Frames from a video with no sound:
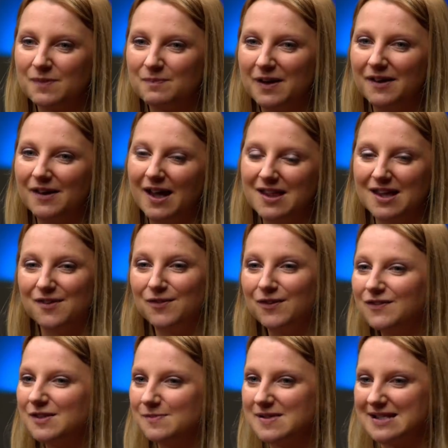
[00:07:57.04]
But I think
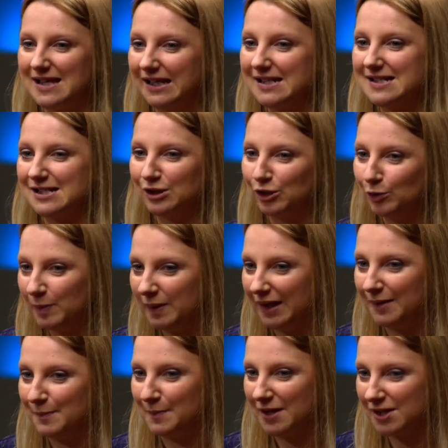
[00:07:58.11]
50% is a little
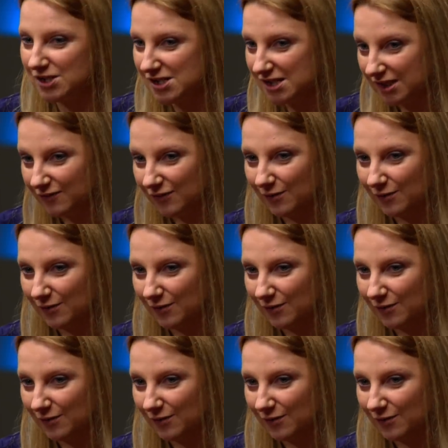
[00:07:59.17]
bit much to give